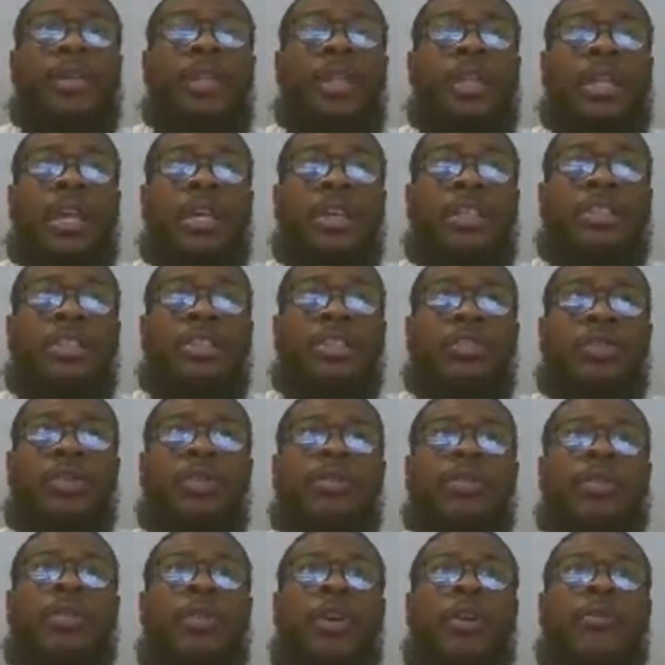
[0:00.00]
Nuggets so
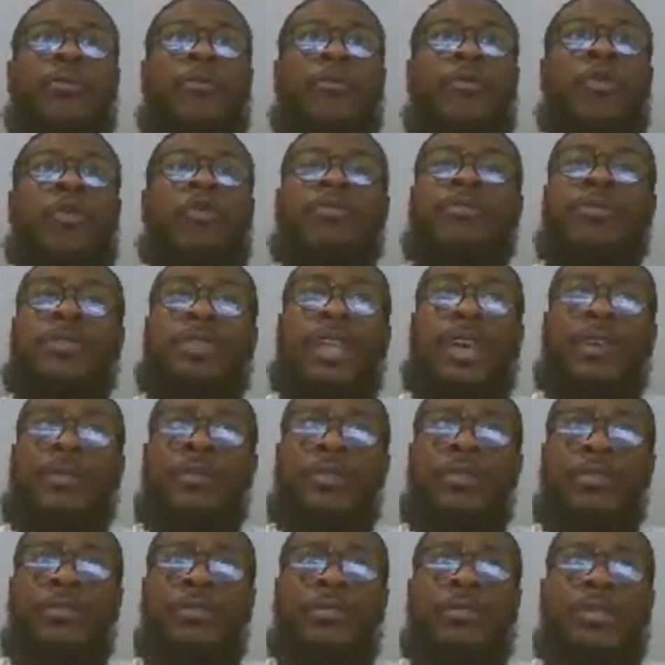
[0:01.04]
far 4 of
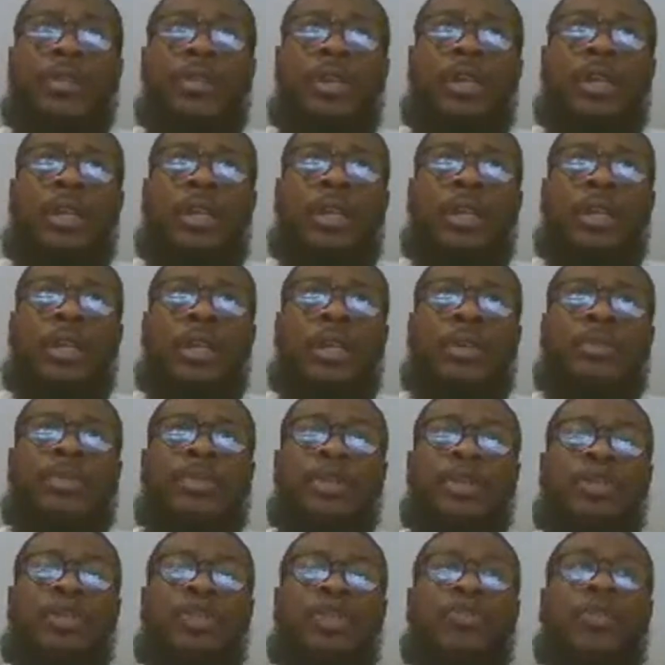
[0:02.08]
7.
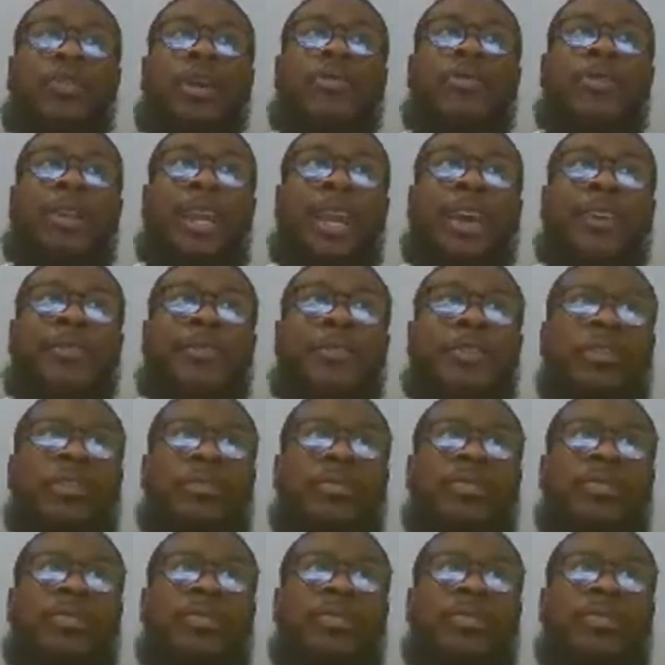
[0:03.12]
Clippers 3 of 11.